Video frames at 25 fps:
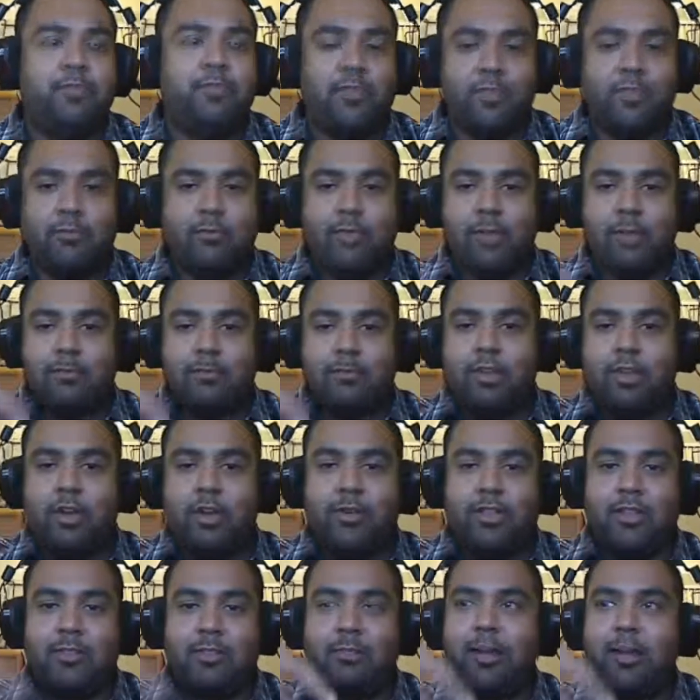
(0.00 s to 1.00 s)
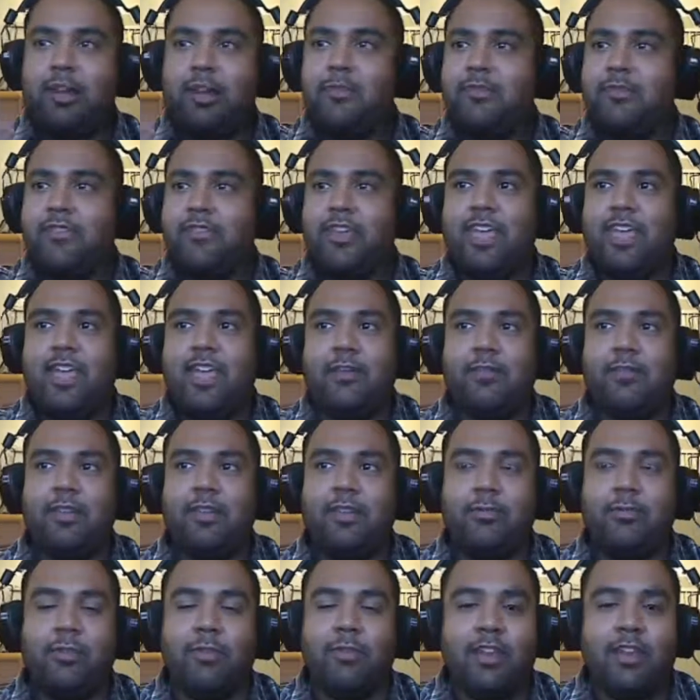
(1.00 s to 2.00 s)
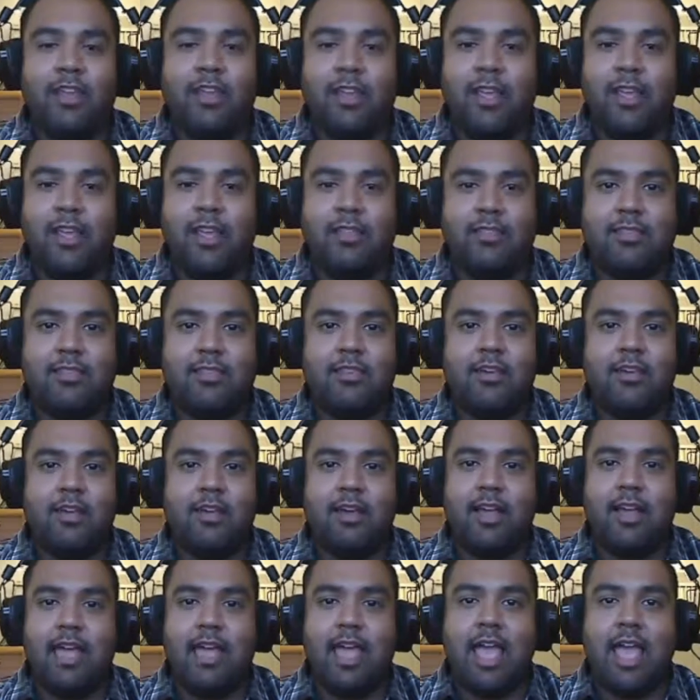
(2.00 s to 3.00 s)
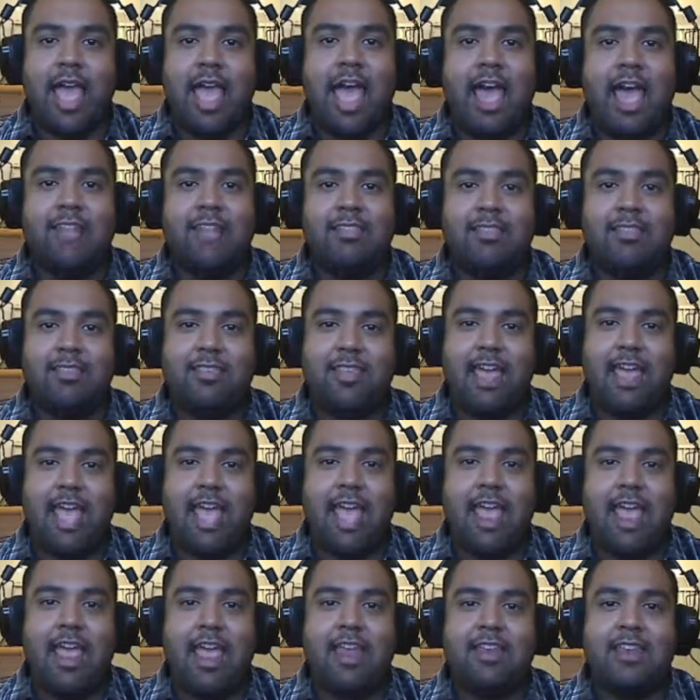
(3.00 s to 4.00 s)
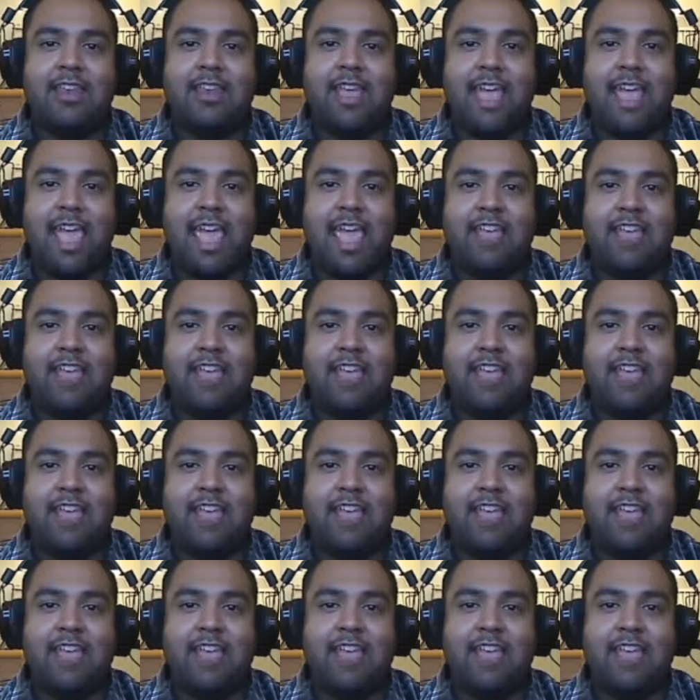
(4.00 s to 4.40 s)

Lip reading: Right below at the bottom, if you can't really read it, it's at NHARNAMJI.